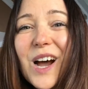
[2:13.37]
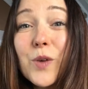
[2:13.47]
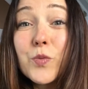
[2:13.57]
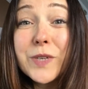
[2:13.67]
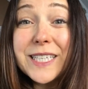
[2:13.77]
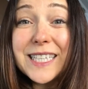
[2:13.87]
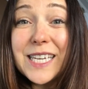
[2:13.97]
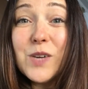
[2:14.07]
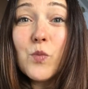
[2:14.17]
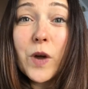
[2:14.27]
A
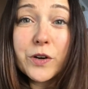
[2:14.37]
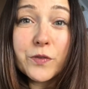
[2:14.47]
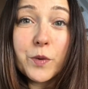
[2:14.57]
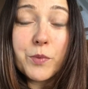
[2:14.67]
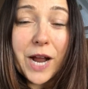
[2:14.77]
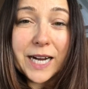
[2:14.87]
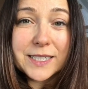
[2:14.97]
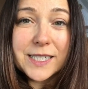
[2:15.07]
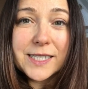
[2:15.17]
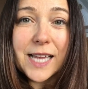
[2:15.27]
really wonderful
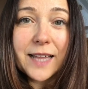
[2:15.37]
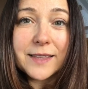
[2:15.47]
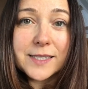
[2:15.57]
practice at